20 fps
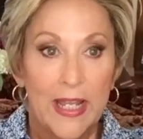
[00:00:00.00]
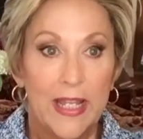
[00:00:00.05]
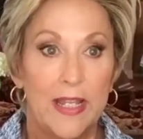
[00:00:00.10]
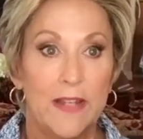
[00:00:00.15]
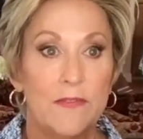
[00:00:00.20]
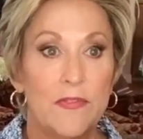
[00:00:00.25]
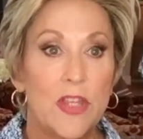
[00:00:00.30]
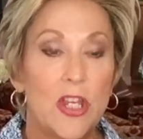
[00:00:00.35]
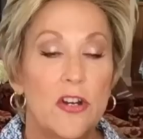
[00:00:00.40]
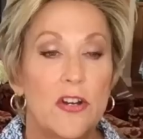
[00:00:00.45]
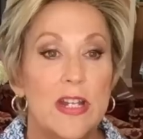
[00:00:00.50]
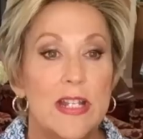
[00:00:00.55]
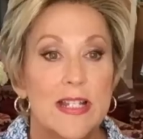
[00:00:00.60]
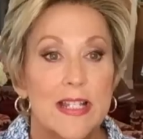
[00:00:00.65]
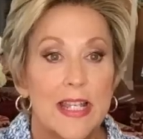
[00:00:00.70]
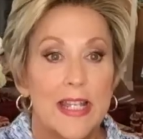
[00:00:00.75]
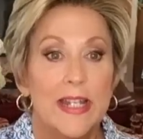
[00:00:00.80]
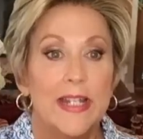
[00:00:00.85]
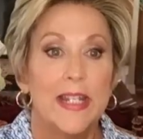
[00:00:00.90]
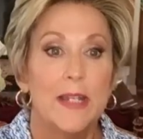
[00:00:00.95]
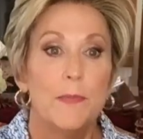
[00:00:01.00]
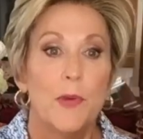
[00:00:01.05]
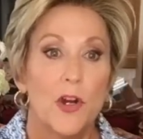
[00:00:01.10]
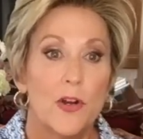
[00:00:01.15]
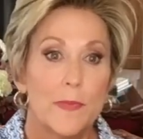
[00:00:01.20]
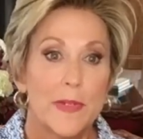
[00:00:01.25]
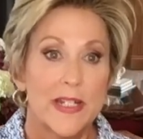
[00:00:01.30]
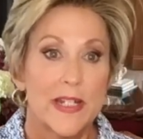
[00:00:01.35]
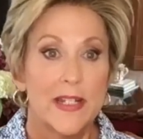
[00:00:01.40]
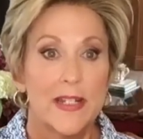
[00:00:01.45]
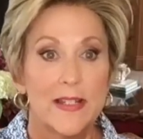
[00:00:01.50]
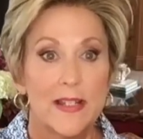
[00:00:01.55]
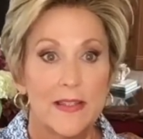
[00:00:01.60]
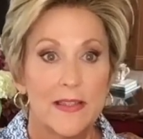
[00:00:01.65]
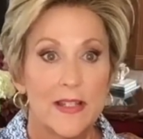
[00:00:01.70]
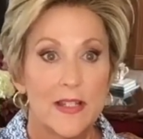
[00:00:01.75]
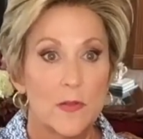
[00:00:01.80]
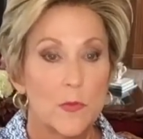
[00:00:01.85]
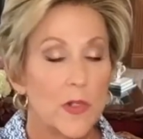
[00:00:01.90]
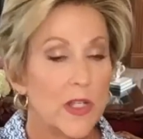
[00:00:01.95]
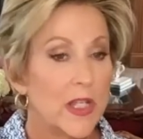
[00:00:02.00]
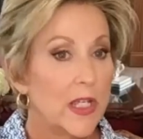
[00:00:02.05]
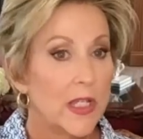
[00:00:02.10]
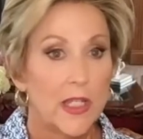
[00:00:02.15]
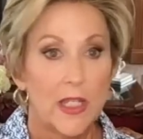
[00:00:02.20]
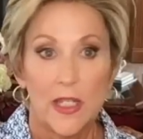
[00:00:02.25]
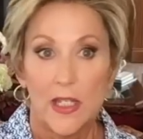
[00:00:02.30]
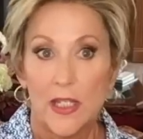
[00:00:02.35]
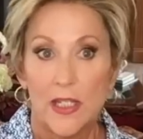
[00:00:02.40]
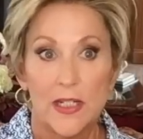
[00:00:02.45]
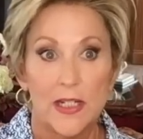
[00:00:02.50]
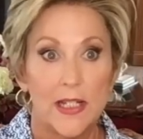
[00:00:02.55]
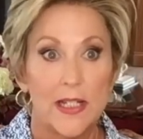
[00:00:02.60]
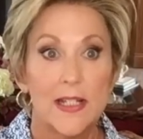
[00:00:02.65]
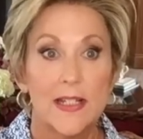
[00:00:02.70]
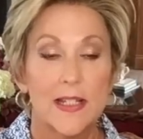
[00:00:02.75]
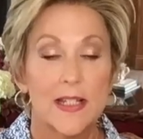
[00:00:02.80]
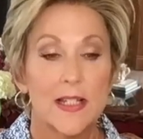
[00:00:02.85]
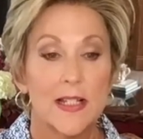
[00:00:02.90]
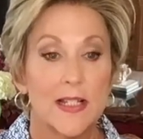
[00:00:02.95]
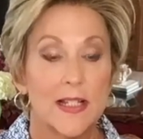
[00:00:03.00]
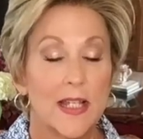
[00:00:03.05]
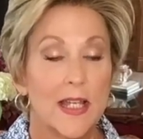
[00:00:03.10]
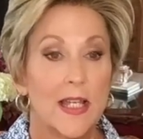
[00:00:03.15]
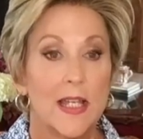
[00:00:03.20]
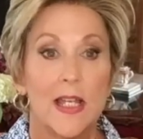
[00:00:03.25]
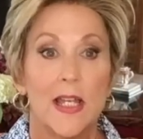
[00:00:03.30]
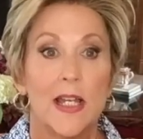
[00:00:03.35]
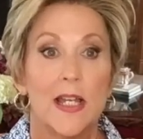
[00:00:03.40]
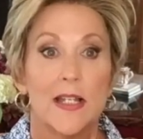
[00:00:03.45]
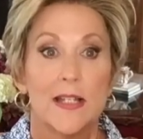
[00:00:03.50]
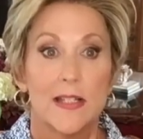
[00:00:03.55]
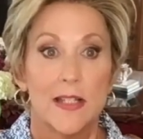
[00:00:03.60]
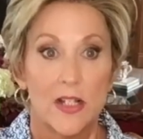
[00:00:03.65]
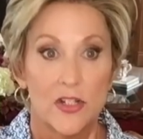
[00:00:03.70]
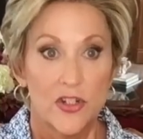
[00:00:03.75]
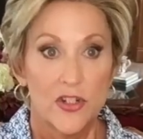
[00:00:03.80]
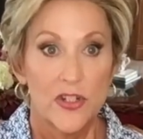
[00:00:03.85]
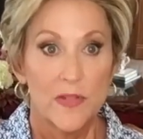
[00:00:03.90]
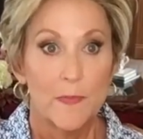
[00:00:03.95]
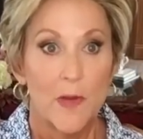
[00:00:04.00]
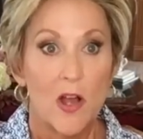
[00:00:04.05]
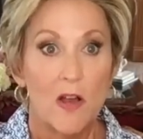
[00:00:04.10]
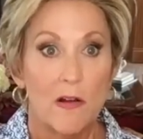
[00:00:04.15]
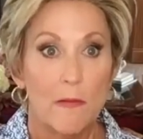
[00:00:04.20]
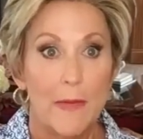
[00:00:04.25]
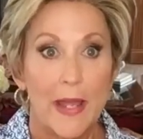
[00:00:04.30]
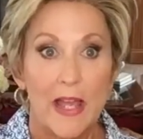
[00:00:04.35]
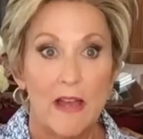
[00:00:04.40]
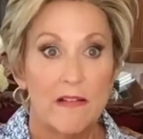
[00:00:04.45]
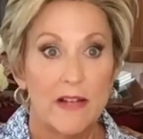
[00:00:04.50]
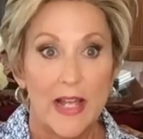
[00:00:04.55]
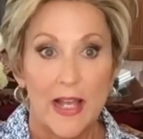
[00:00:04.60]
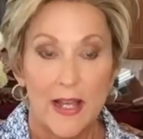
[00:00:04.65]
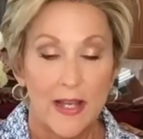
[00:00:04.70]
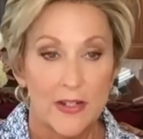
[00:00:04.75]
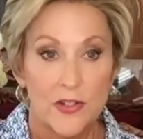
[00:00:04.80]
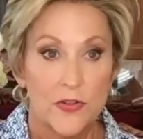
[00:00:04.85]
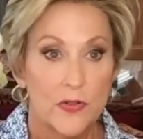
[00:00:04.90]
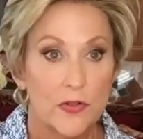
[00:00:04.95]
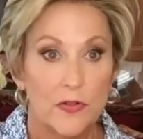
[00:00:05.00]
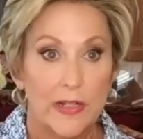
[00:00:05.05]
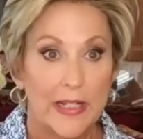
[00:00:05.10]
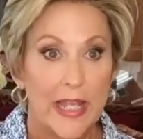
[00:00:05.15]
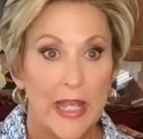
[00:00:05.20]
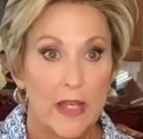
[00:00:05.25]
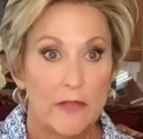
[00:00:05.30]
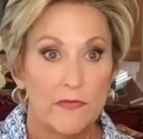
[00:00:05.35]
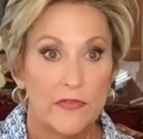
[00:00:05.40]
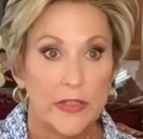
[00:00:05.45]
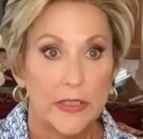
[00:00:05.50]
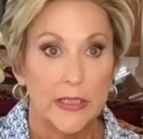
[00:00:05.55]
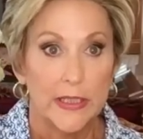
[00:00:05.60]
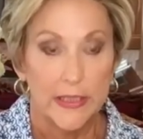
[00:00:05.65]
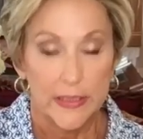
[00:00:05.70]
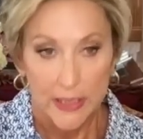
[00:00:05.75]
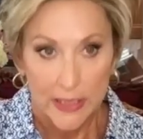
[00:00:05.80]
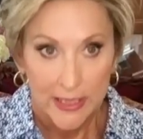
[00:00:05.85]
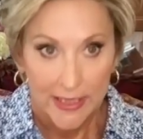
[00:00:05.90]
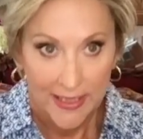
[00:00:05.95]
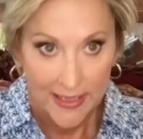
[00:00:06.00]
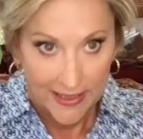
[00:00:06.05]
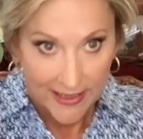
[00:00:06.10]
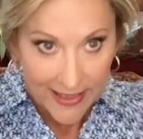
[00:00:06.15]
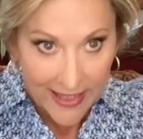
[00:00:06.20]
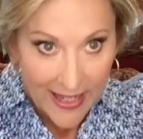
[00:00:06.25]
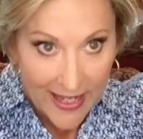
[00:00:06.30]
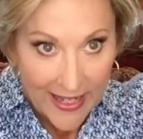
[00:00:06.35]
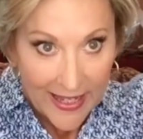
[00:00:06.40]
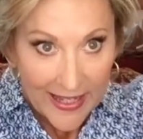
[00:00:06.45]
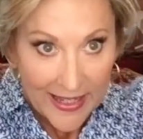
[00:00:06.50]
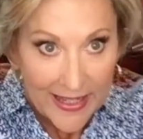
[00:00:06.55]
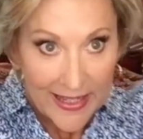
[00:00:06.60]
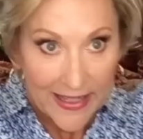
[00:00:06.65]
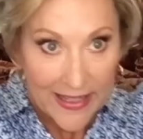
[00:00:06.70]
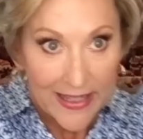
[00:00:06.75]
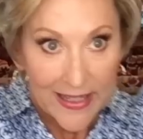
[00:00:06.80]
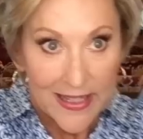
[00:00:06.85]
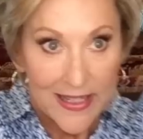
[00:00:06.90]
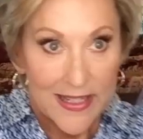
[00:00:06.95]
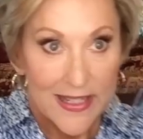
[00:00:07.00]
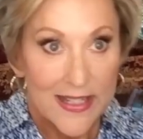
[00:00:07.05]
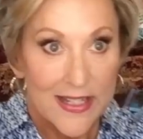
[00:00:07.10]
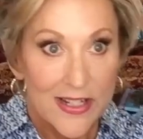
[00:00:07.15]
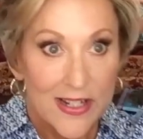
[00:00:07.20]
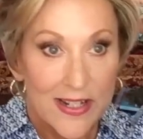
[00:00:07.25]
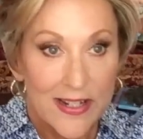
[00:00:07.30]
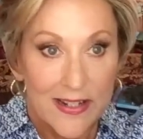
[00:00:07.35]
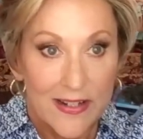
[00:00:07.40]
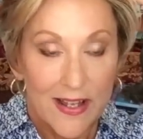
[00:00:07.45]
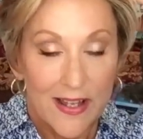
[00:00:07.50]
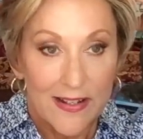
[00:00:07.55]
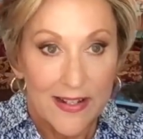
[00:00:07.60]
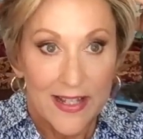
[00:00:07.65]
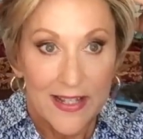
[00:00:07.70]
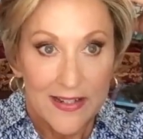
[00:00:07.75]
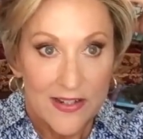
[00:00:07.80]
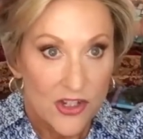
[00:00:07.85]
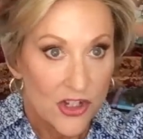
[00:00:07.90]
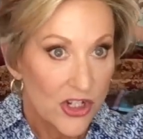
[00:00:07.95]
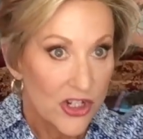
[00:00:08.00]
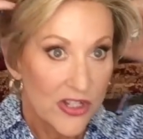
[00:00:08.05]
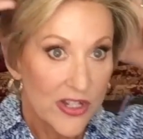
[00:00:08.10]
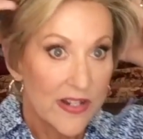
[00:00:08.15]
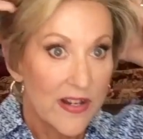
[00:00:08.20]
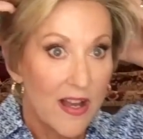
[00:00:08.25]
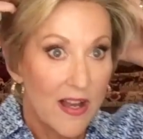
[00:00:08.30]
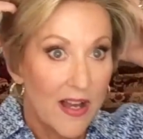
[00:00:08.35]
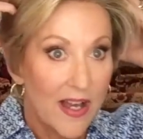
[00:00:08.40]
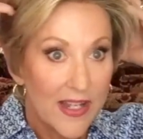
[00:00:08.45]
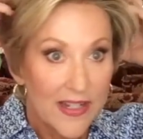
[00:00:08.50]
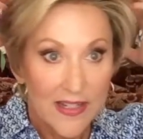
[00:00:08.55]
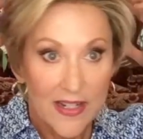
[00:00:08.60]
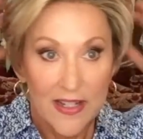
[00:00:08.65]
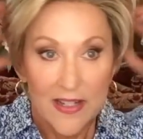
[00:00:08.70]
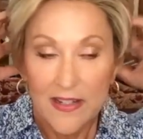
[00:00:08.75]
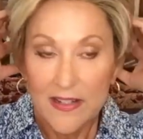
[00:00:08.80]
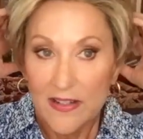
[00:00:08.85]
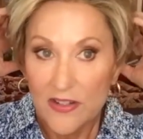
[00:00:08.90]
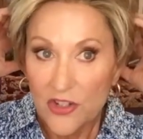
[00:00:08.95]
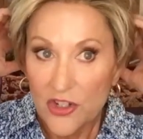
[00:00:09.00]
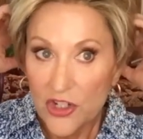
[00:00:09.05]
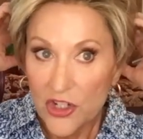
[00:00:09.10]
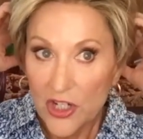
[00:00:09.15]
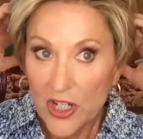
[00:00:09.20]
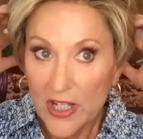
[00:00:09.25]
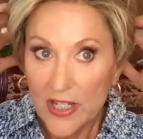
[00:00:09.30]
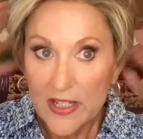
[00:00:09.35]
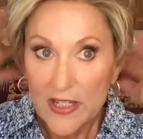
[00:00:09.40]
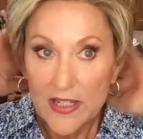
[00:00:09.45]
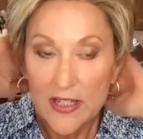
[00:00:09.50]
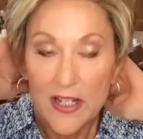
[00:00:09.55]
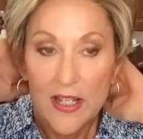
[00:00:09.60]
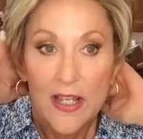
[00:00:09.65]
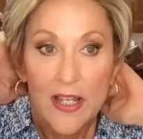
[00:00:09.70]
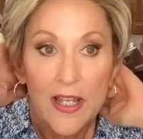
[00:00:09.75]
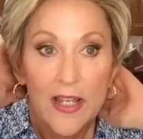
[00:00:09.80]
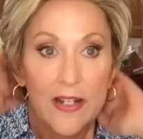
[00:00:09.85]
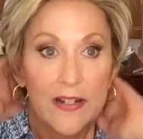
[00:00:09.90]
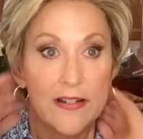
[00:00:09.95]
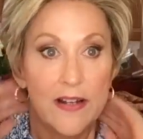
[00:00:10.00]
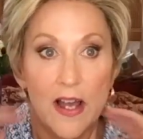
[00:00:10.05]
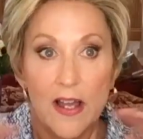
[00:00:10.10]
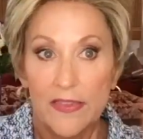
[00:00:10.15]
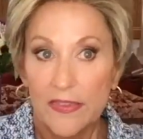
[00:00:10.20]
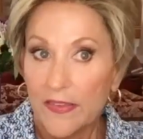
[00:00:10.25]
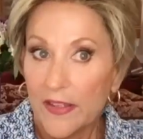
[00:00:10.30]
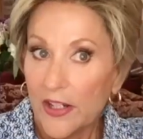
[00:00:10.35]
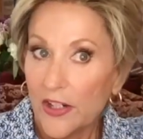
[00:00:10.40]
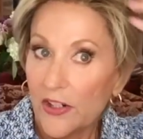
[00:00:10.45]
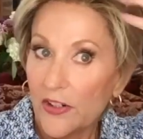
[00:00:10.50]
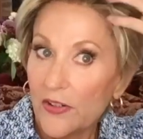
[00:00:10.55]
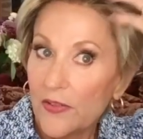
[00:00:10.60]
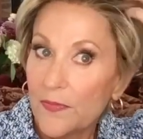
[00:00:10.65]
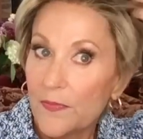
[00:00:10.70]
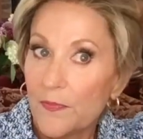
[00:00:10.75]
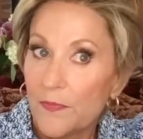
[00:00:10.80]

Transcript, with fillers: If there is any permatease in this wig, it is such a small amount, I truly can't feel it. It is, it's just not, it's just not there.